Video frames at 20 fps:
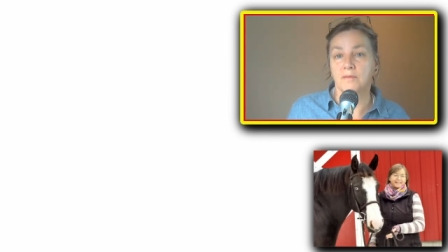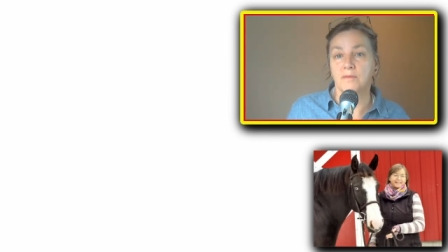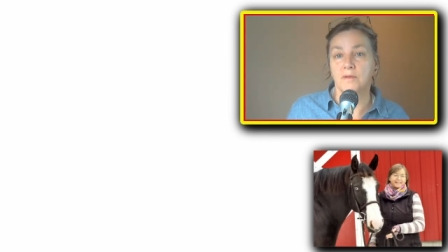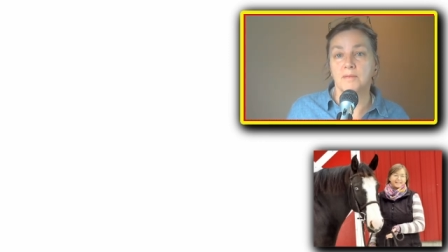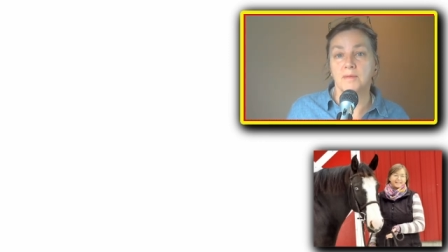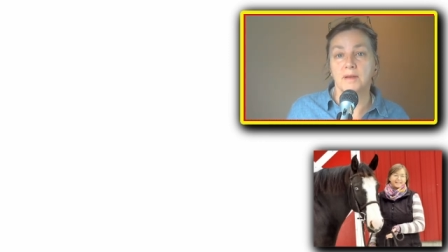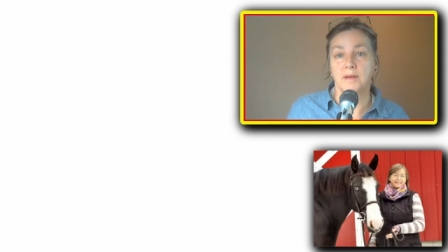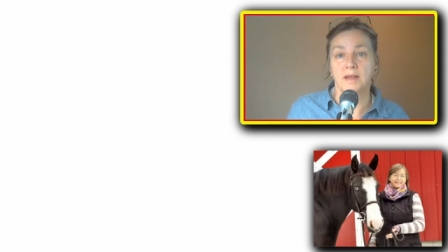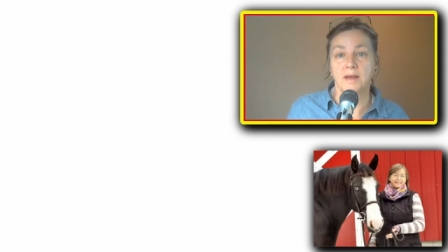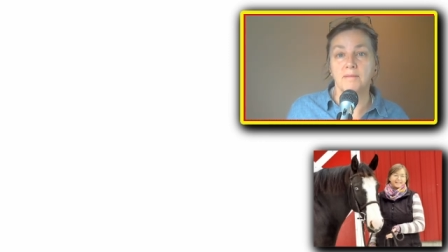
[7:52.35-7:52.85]

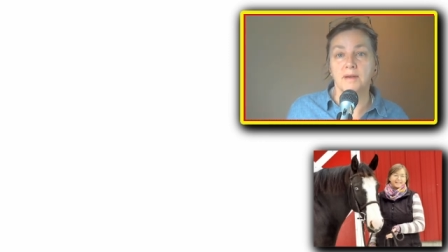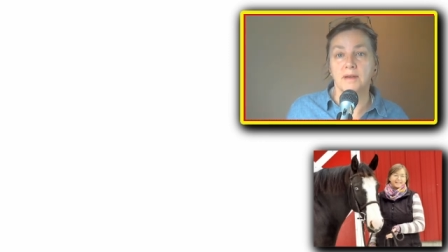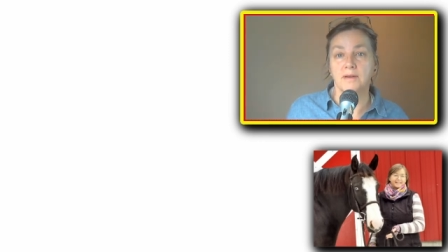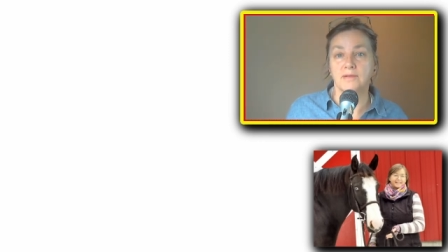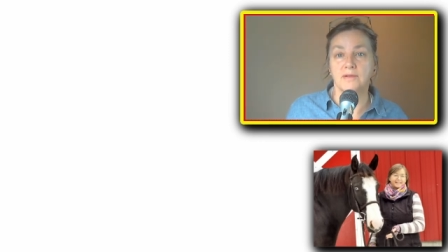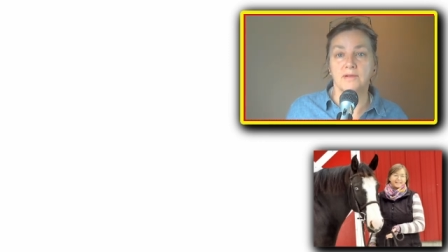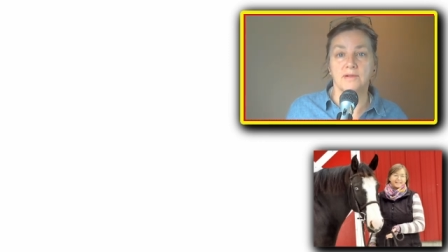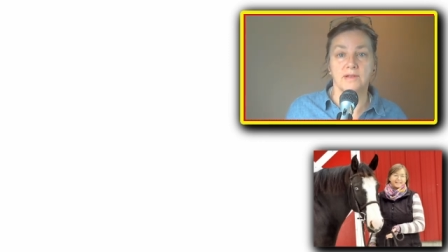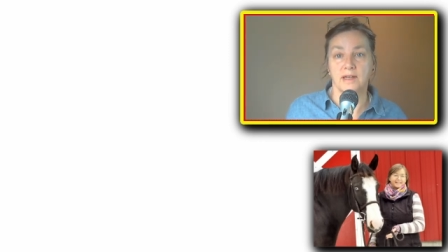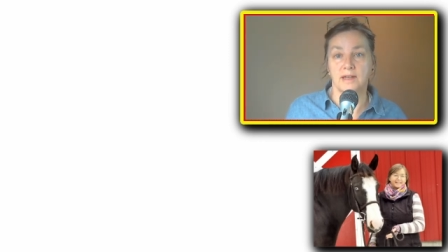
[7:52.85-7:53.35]
warming up
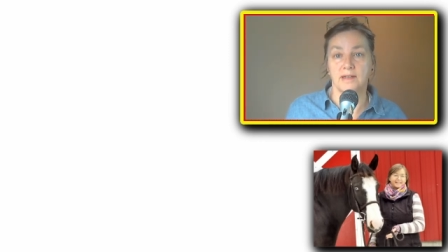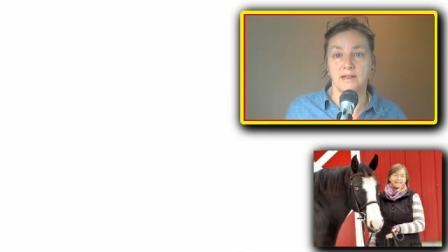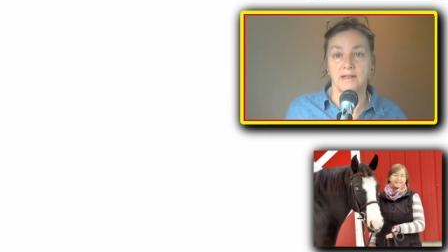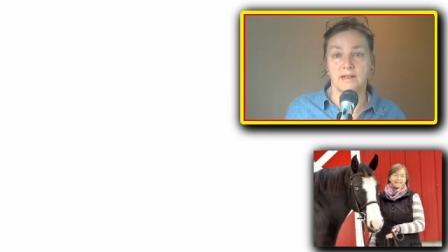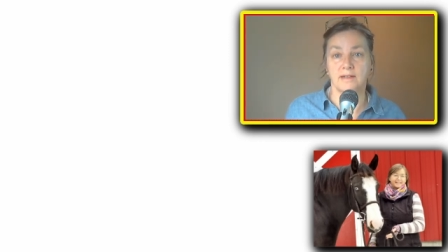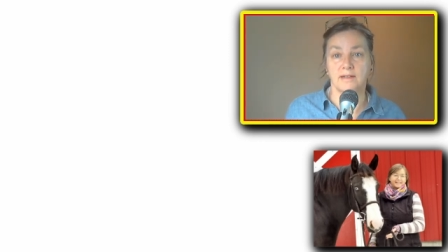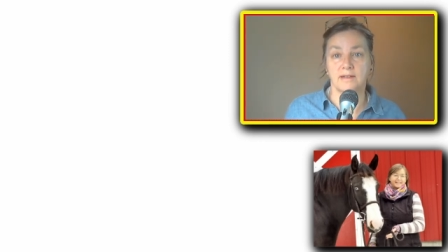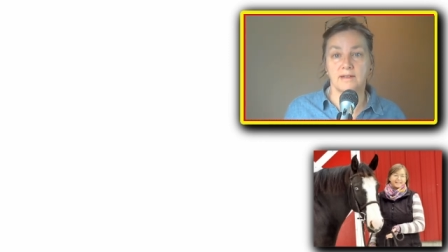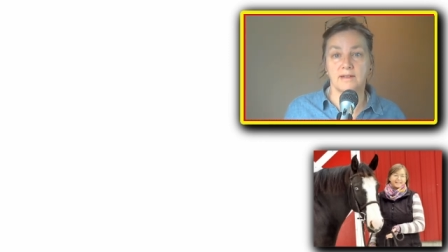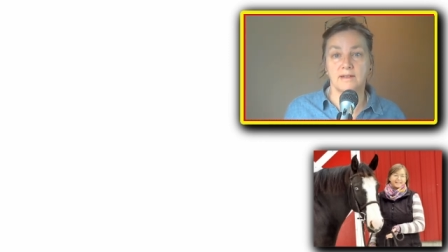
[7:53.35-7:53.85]
exercise
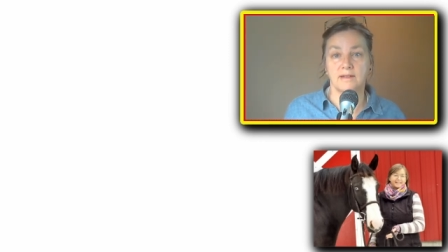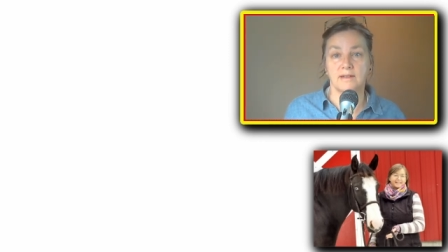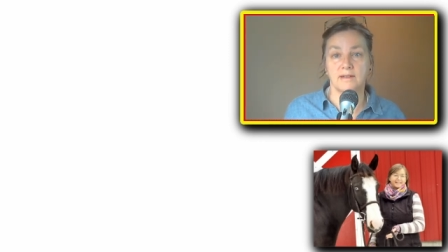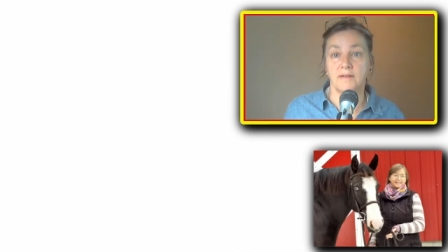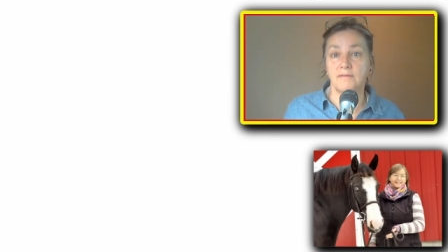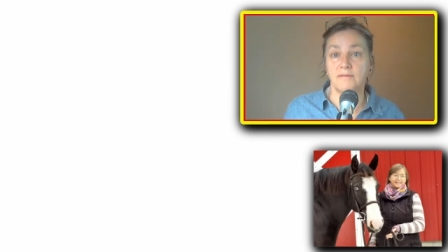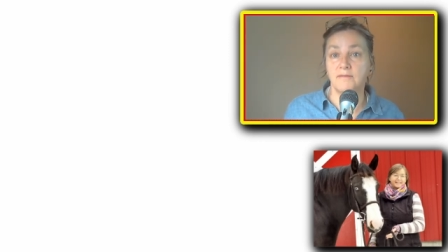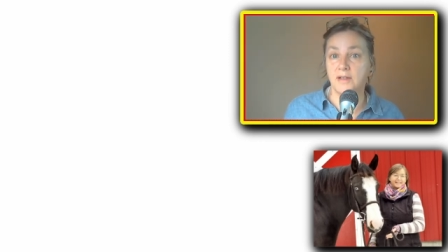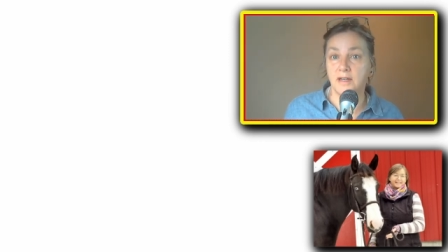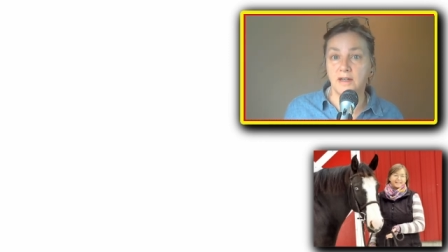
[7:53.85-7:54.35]
is.
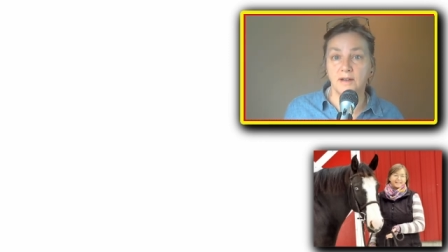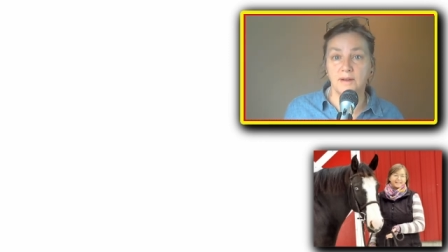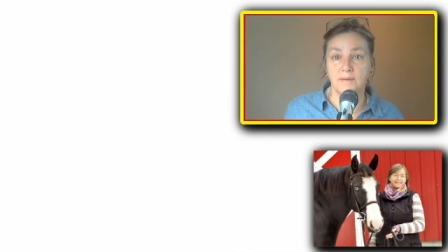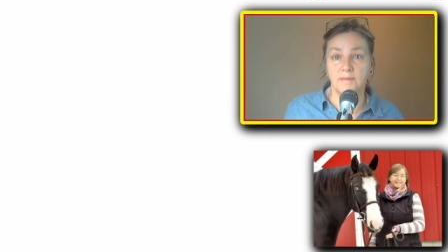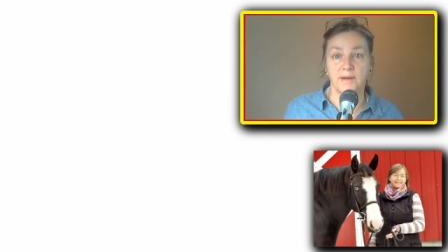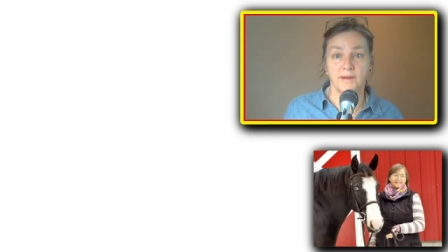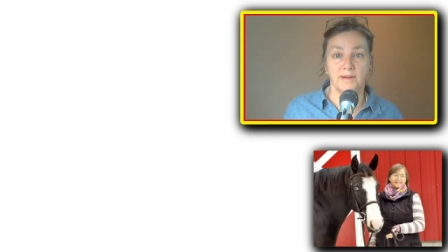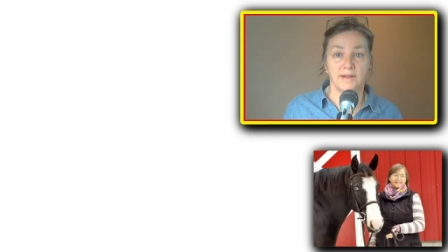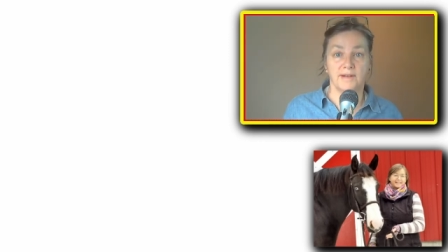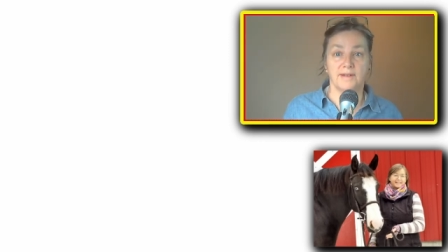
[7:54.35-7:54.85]
Love to hear
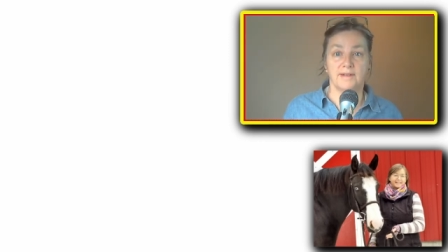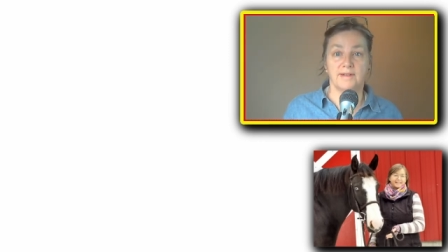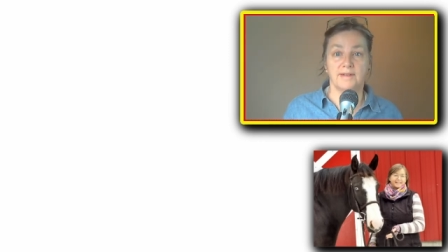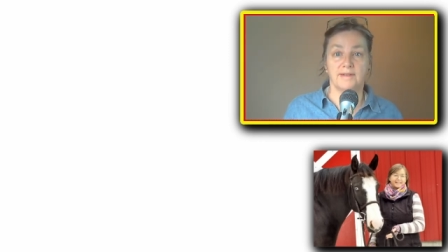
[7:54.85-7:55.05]
about it.